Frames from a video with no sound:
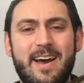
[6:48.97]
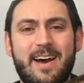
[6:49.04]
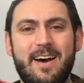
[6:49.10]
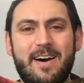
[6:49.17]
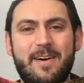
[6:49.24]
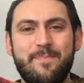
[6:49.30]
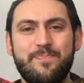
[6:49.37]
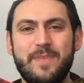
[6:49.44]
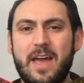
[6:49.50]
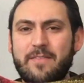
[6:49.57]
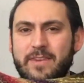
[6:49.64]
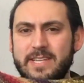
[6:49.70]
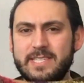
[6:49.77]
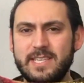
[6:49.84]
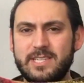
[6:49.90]
I
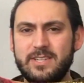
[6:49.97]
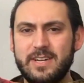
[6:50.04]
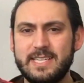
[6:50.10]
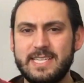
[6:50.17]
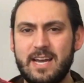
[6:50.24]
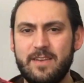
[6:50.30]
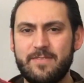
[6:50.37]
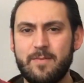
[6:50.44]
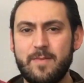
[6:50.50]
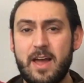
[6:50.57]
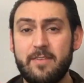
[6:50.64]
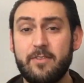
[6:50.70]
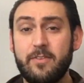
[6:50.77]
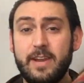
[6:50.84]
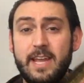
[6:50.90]
recently took it down from
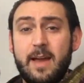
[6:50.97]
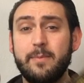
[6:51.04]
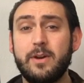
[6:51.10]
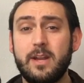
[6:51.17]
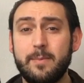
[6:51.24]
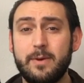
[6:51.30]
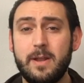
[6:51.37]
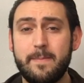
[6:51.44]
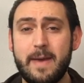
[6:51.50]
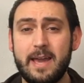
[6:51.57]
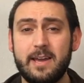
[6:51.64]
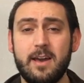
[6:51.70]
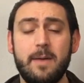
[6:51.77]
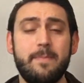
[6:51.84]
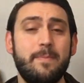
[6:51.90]
Ravelry. I'm gonna put it
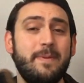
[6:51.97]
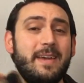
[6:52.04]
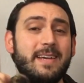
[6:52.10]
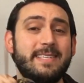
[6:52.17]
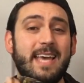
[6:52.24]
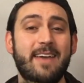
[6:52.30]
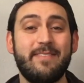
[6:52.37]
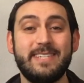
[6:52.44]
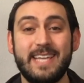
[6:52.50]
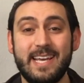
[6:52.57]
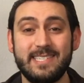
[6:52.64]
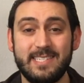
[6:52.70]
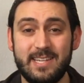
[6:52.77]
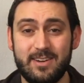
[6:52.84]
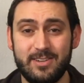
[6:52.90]
back up because I have a
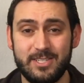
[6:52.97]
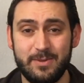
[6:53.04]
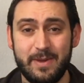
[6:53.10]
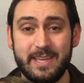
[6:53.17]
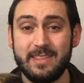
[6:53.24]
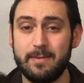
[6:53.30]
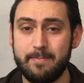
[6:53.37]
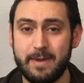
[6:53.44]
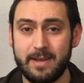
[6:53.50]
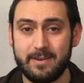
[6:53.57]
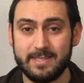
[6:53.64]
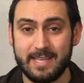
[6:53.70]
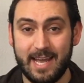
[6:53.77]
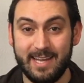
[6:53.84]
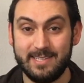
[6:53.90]
test knitter doing the bigger
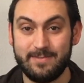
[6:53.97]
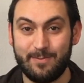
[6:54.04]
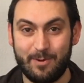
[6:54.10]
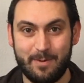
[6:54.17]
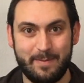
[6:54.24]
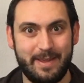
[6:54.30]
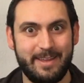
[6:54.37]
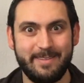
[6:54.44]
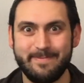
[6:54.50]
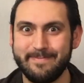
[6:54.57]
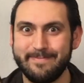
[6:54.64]
size for me.